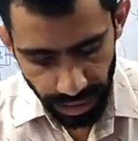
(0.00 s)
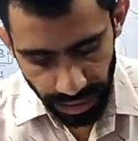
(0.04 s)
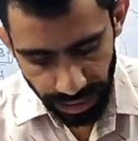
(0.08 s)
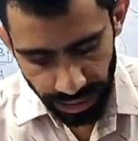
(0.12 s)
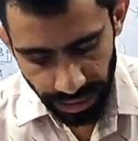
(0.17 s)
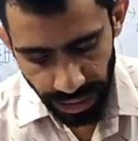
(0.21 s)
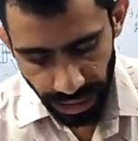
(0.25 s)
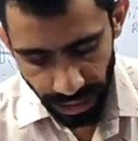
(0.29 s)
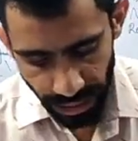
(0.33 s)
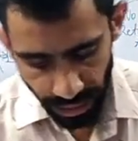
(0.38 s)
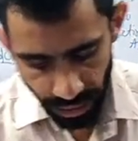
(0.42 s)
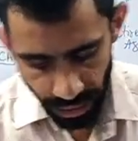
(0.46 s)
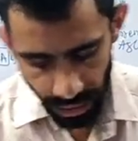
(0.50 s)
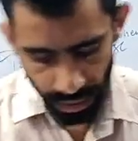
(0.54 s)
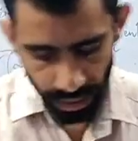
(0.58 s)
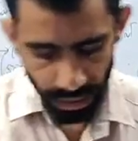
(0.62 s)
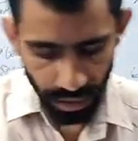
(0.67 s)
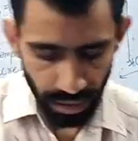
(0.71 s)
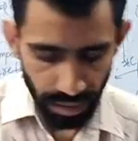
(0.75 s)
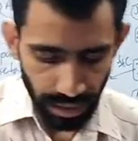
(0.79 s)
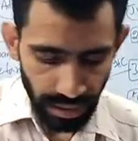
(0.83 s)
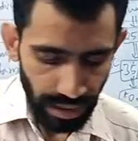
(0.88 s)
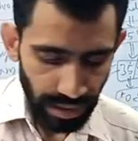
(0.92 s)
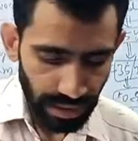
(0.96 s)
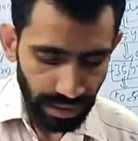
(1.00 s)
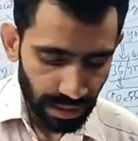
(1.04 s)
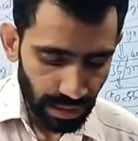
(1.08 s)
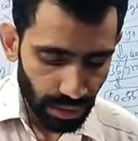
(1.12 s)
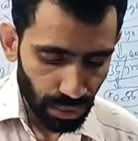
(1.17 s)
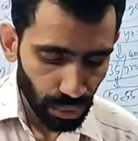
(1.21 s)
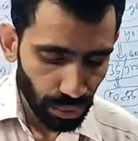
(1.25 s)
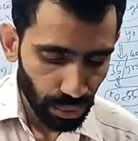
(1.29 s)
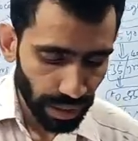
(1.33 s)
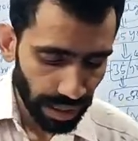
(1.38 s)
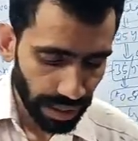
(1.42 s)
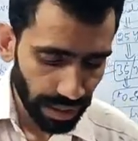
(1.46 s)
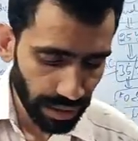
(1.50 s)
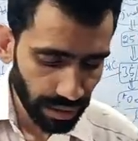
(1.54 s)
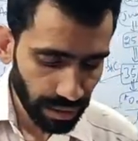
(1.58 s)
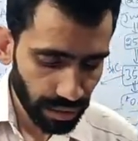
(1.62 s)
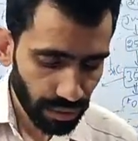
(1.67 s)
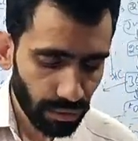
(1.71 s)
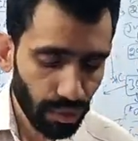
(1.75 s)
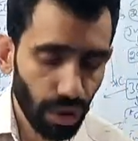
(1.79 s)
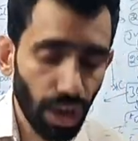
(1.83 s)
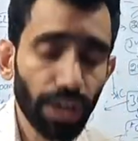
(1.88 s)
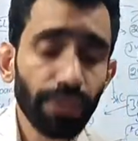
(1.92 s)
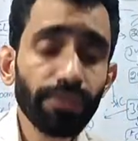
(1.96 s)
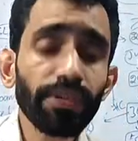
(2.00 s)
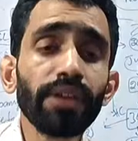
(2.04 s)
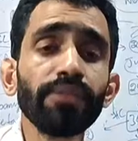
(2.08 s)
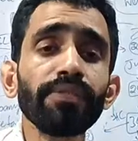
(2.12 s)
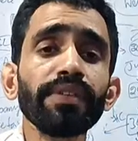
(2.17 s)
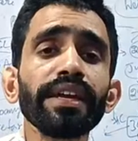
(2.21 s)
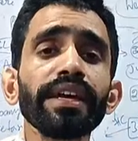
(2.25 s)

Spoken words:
Then let us look at what we have